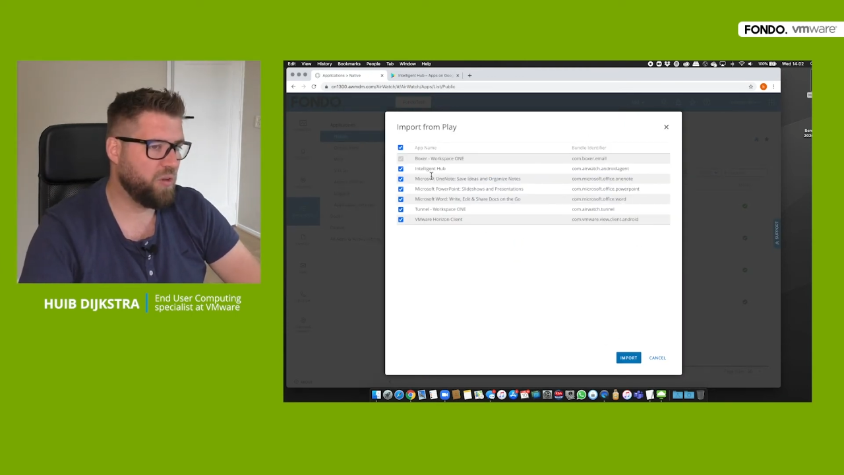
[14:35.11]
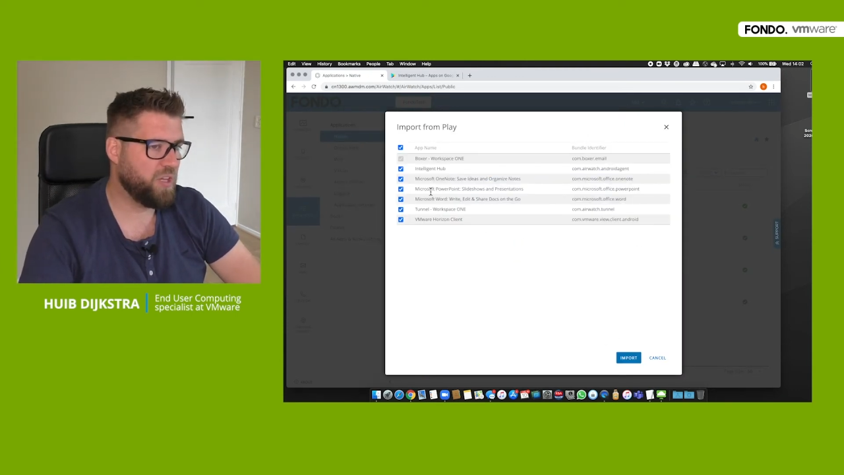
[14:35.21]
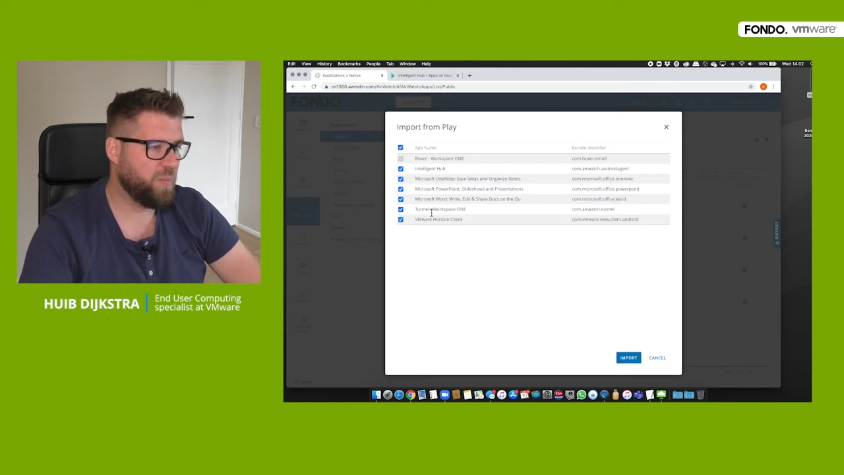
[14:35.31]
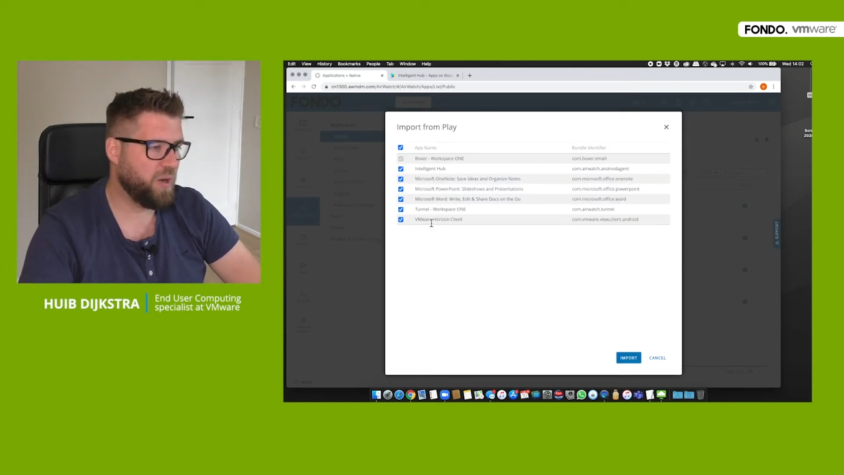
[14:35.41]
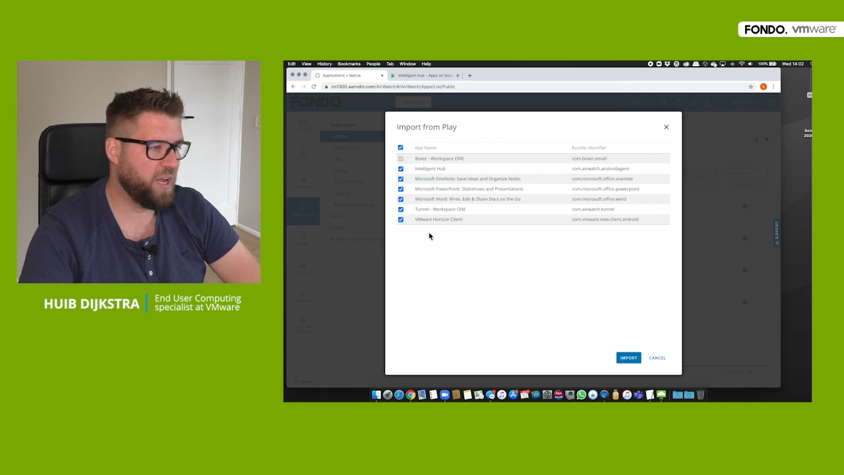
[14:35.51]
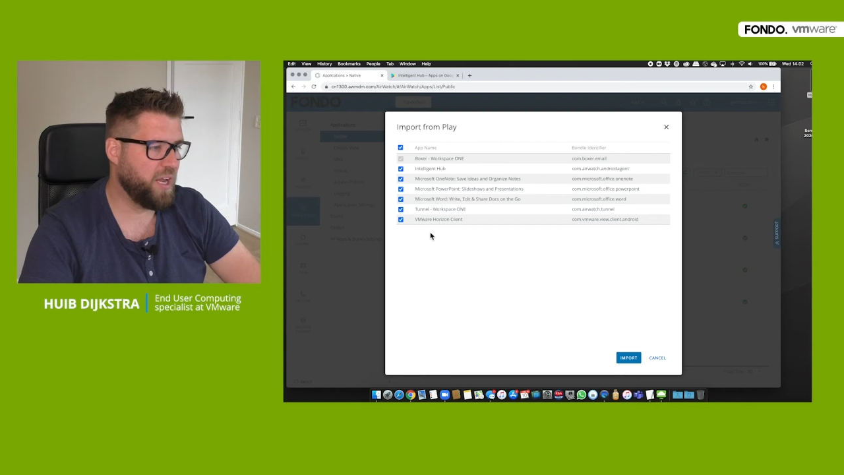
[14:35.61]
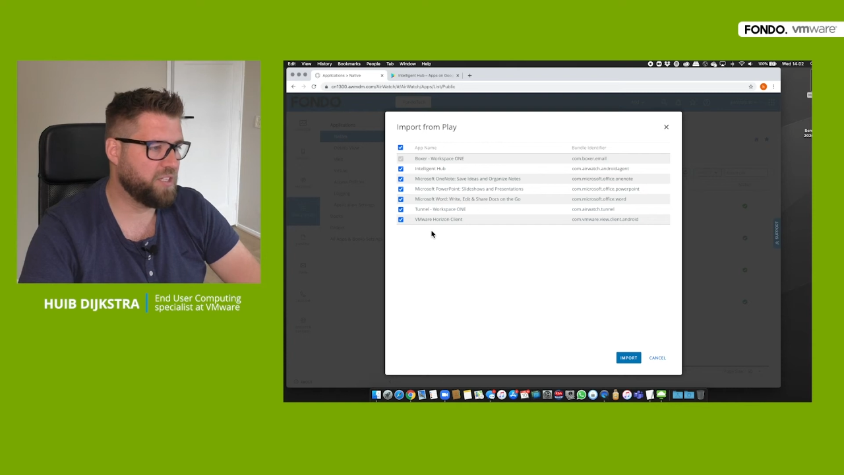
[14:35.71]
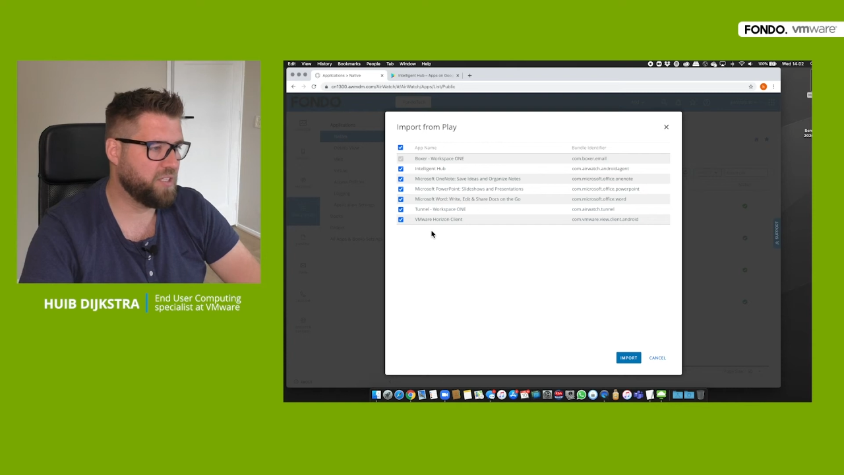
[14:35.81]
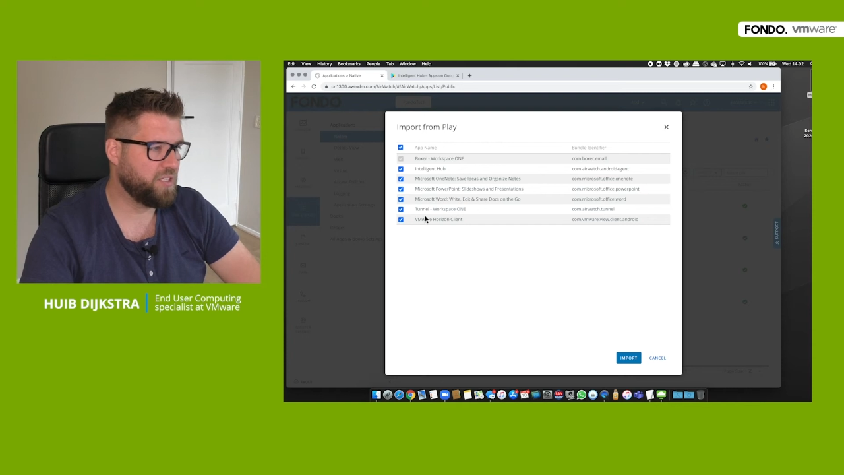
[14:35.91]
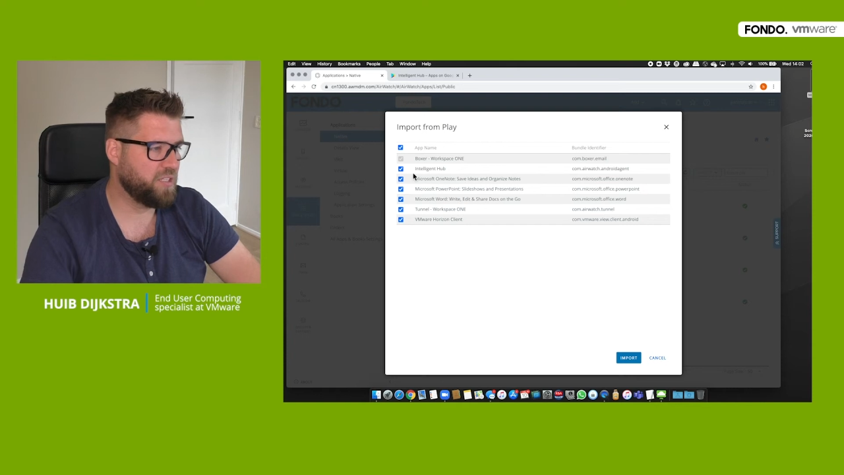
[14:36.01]
the
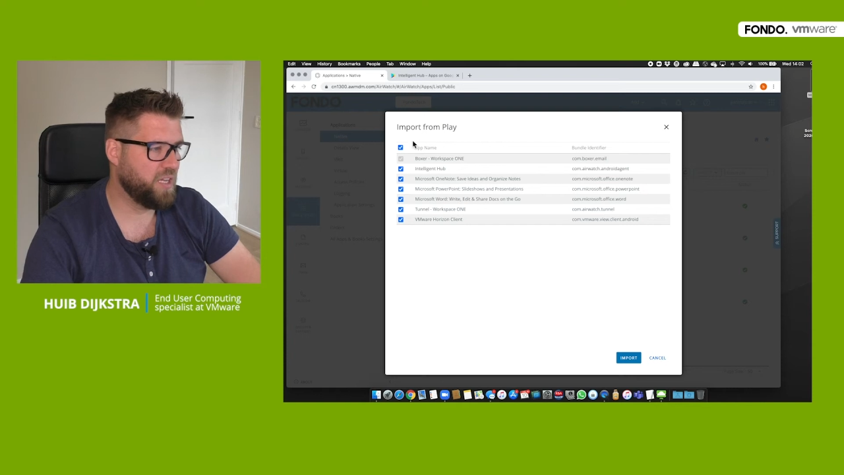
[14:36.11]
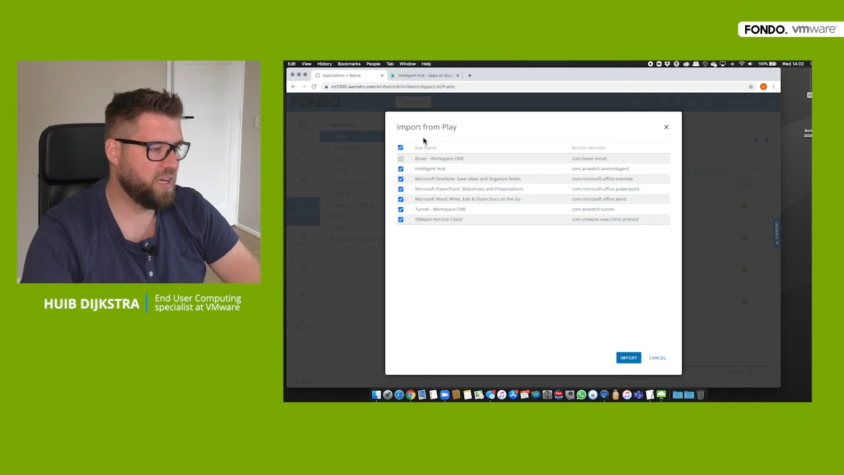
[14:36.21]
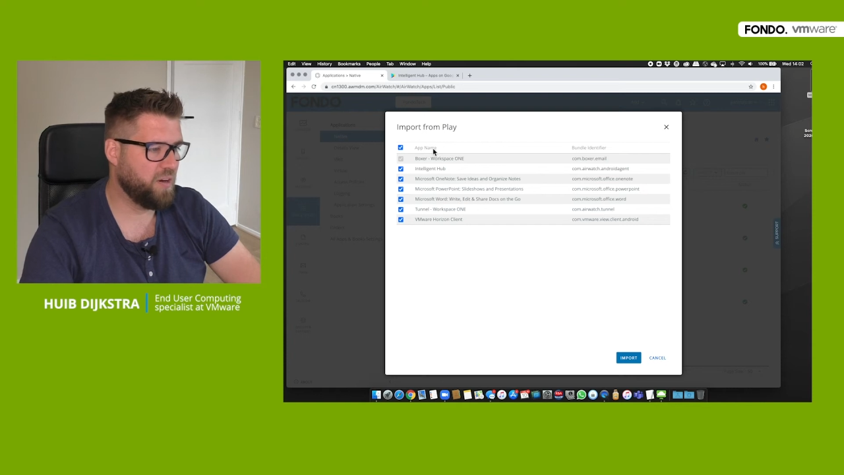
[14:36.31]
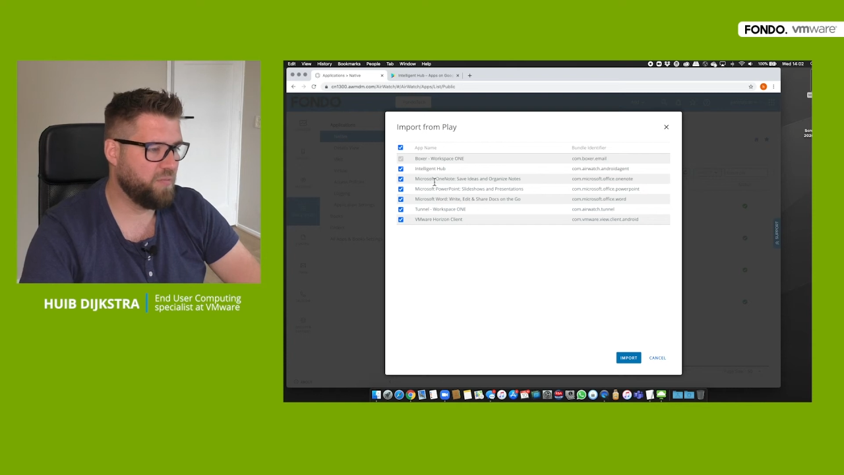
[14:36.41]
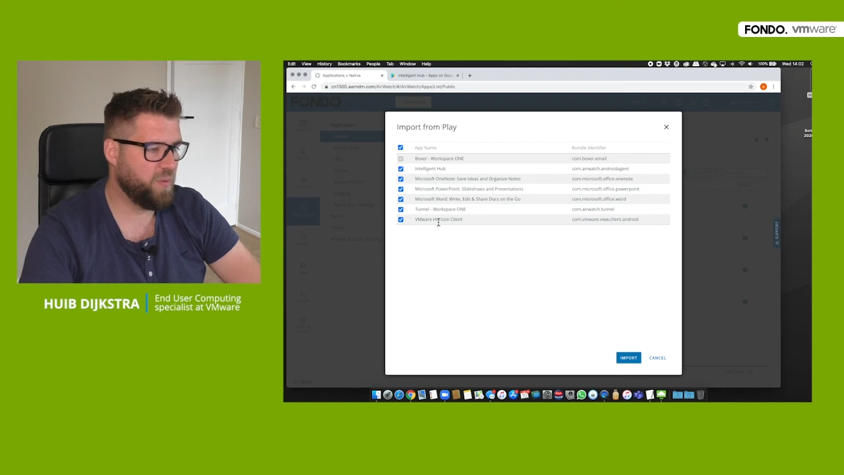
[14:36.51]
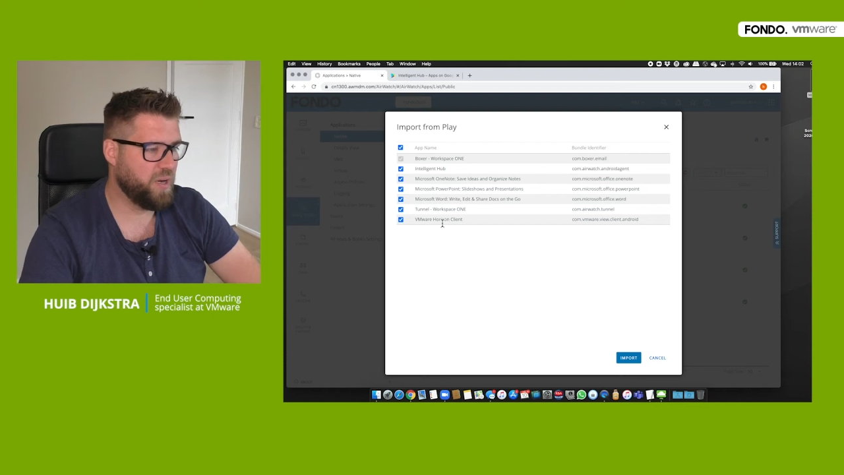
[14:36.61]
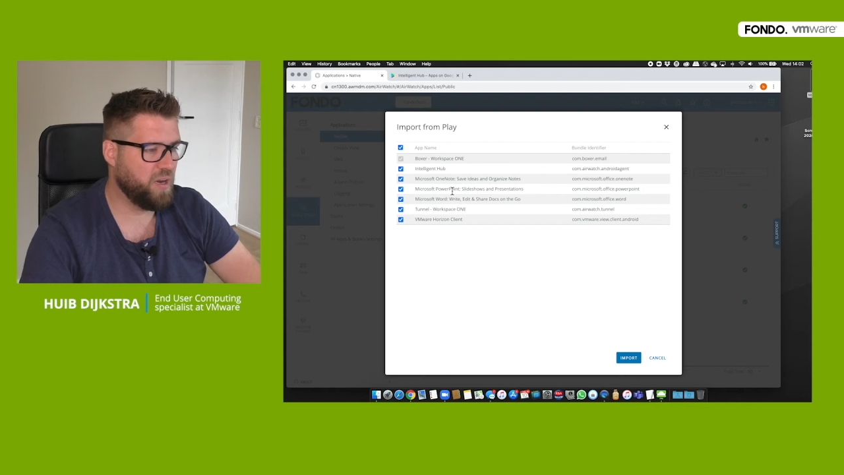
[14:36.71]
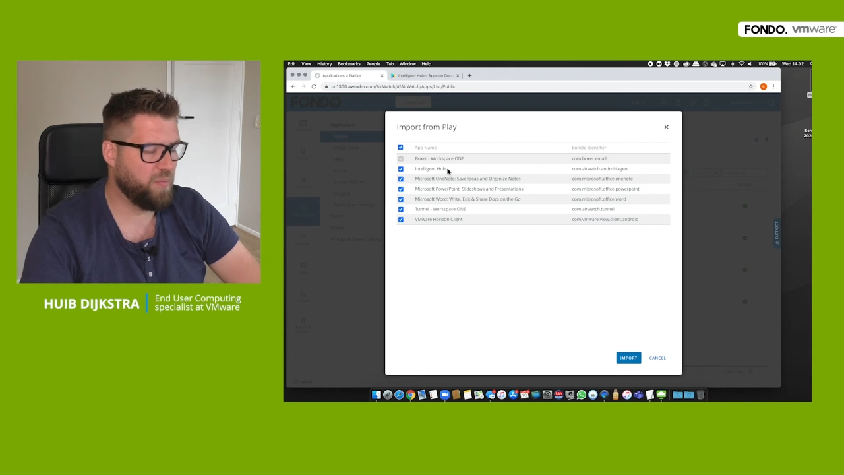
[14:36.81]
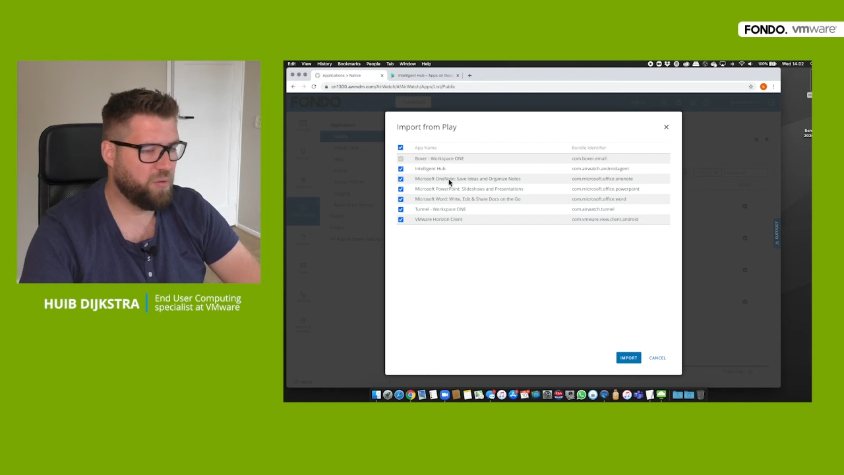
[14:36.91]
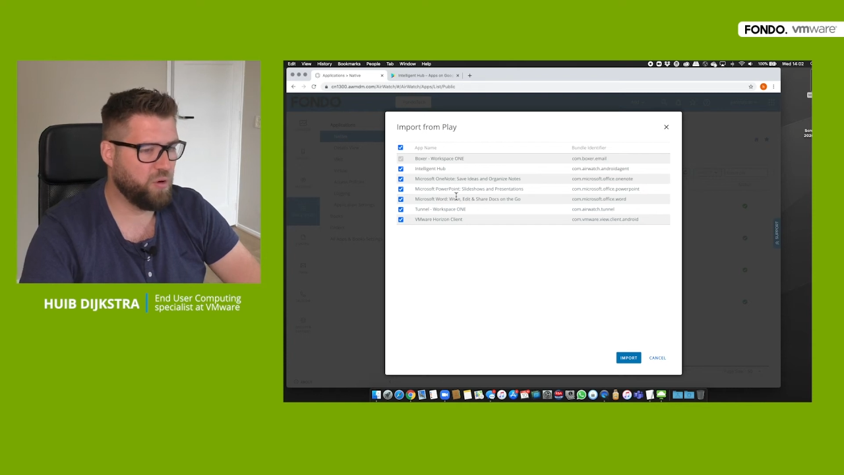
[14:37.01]
applications that have been
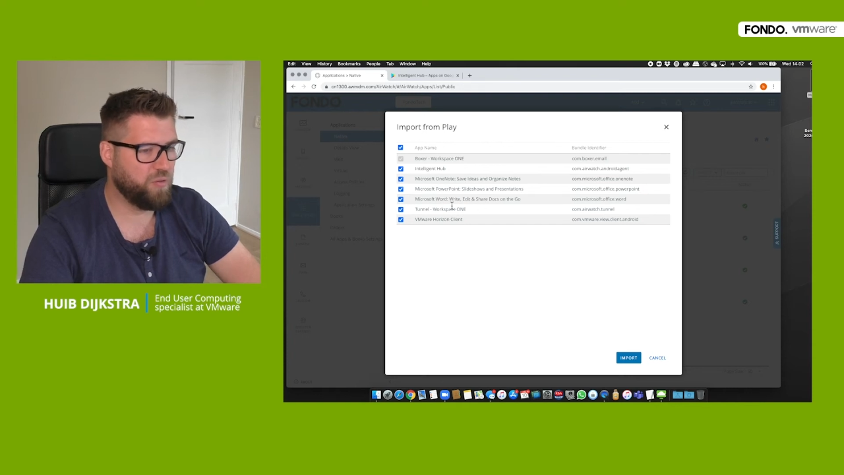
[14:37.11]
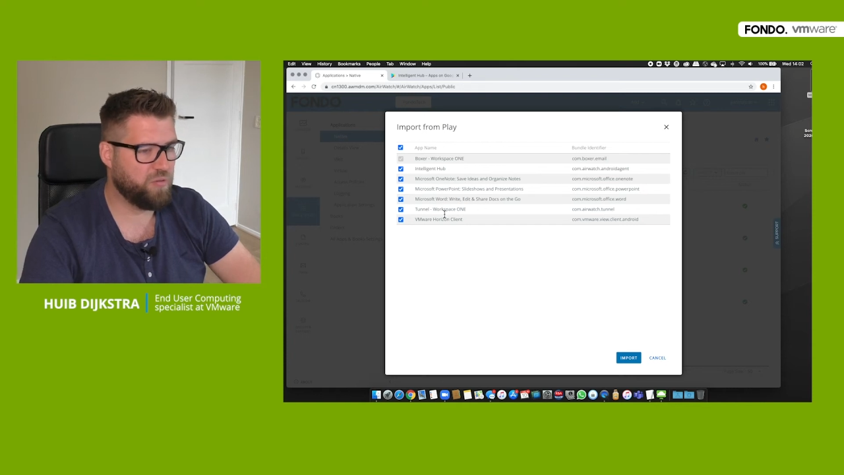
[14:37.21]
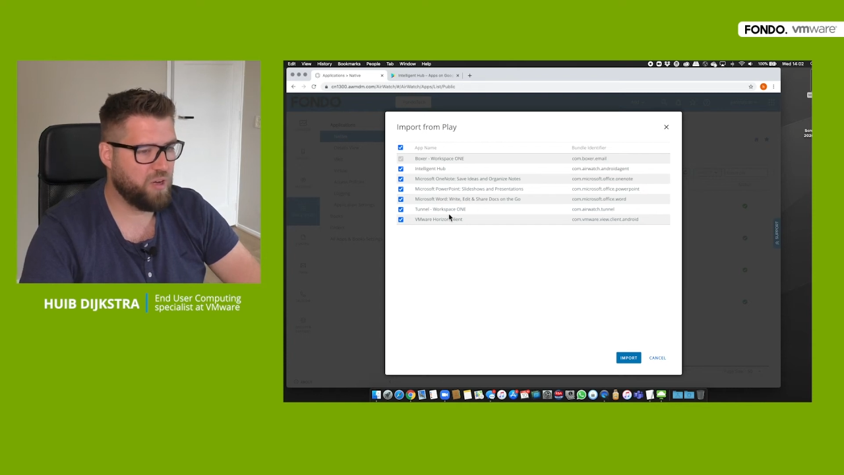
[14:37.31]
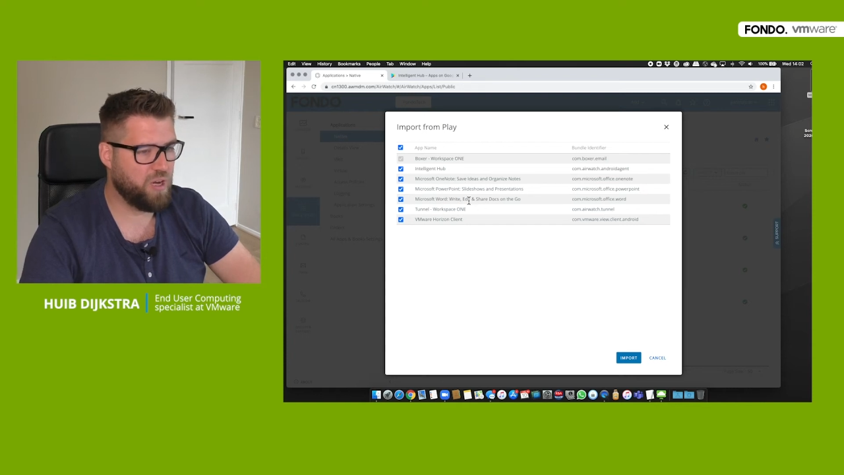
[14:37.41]
approved